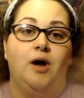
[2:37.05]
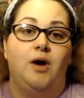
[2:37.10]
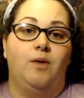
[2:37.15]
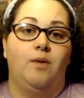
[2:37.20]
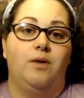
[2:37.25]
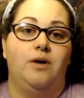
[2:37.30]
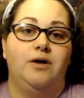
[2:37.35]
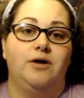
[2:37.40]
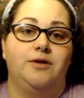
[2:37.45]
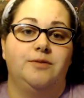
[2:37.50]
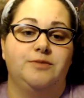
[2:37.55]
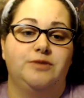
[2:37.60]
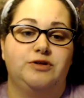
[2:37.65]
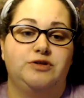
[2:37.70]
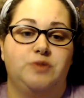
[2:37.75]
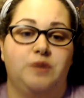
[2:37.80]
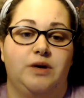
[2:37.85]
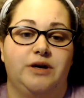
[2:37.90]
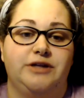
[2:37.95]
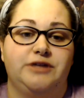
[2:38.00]
Welcome to
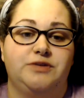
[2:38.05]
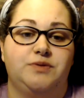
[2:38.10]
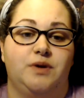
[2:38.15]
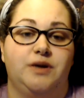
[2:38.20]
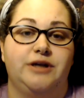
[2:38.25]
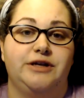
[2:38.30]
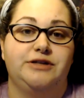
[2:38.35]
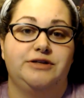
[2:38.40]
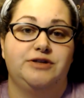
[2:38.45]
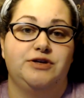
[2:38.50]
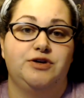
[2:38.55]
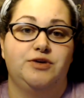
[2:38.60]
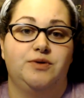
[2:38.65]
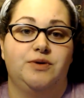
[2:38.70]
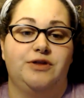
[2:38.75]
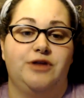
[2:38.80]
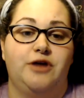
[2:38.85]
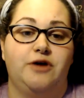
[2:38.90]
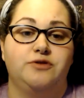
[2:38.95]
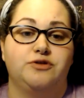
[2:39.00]
2022,
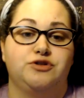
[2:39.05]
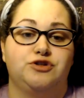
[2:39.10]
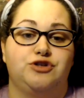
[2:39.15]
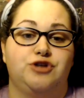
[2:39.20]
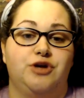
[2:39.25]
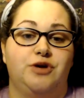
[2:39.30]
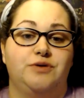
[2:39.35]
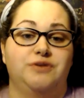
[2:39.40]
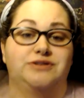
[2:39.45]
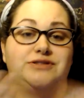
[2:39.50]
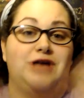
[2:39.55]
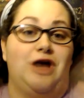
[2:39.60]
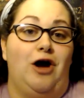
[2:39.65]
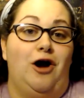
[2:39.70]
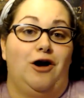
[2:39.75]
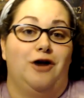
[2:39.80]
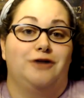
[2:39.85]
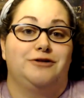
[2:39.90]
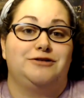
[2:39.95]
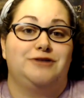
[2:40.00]
where those jokes
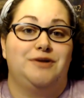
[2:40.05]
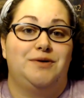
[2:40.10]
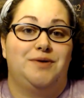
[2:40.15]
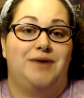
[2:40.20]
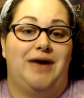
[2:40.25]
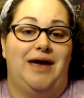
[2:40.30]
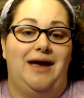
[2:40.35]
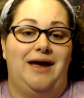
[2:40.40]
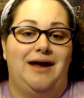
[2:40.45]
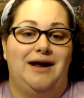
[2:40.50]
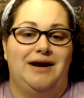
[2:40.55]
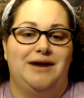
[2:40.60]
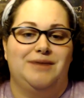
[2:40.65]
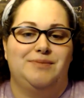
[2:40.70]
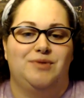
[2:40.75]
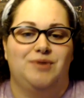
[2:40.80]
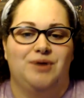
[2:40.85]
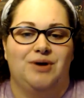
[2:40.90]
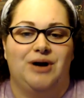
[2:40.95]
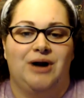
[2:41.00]
aren't okay
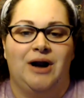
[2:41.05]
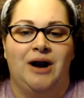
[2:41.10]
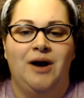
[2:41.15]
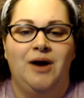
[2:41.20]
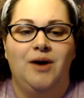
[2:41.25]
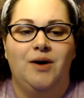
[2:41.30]
anymore.